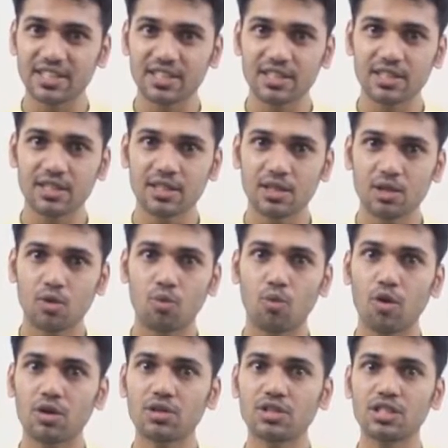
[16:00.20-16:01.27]
What did you
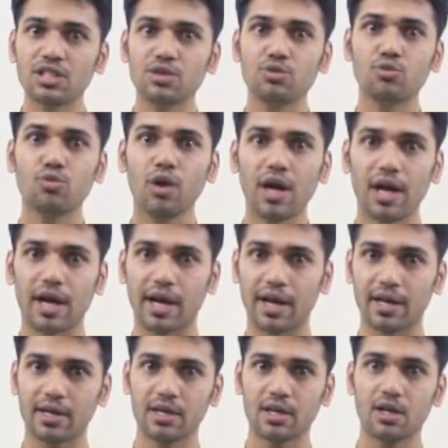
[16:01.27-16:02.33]
wear?
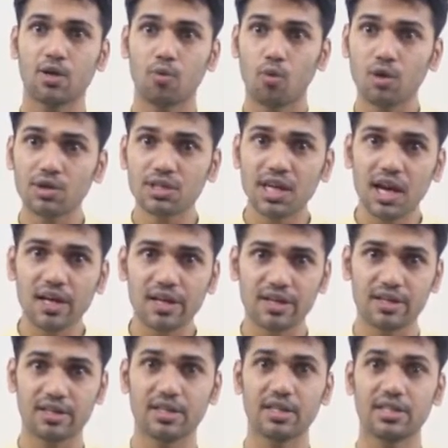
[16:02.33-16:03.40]
What color is
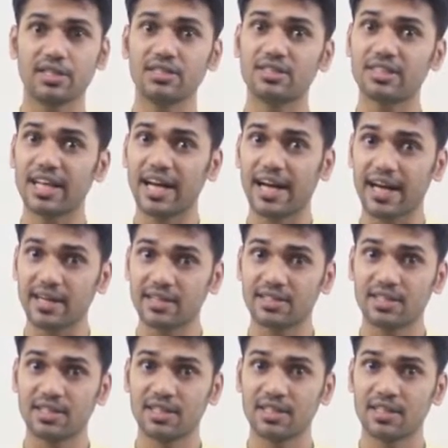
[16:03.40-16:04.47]
that?
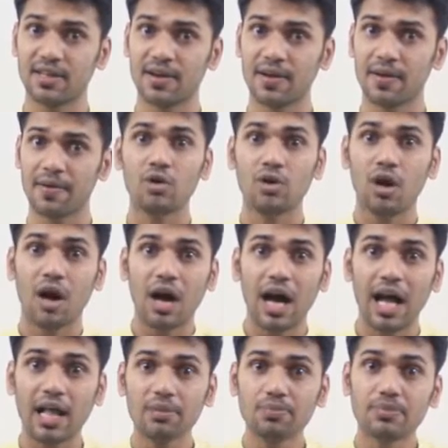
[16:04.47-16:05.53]
So help them
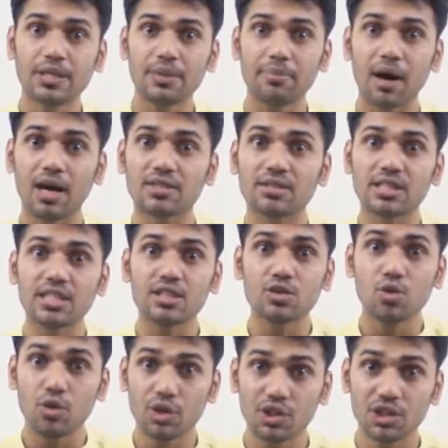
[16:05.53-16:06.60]
asking
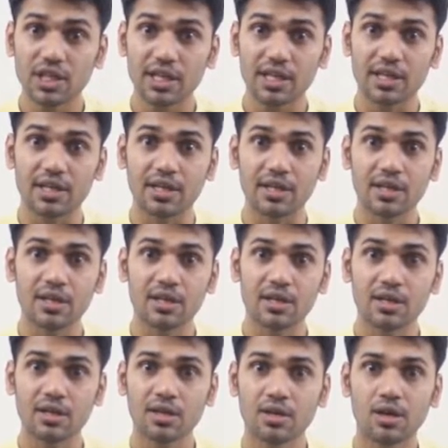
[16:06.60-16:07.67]
question.
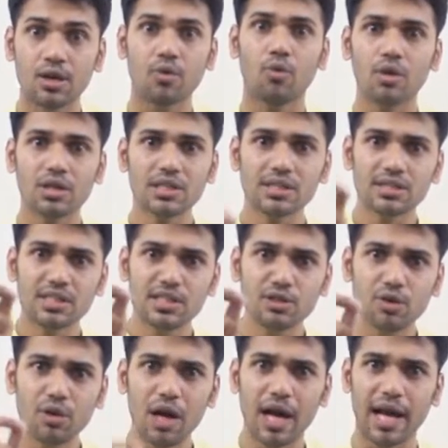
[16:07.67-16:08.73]
What is in your hand?
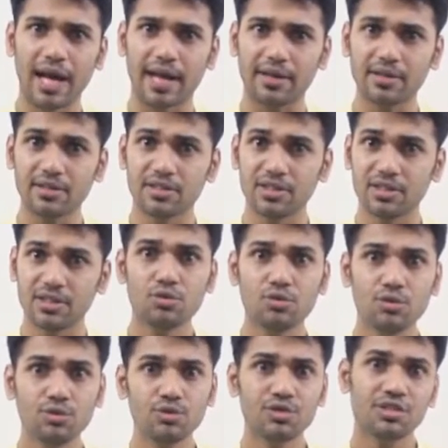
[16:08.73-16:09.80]
What do you
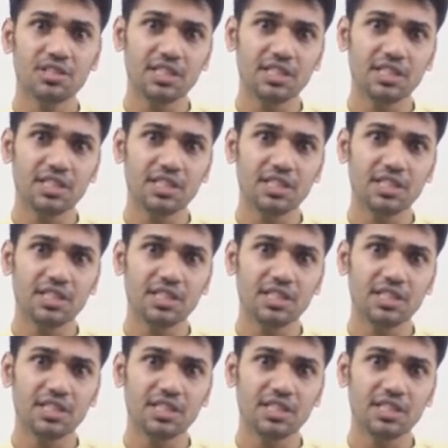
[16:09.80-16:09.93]
see?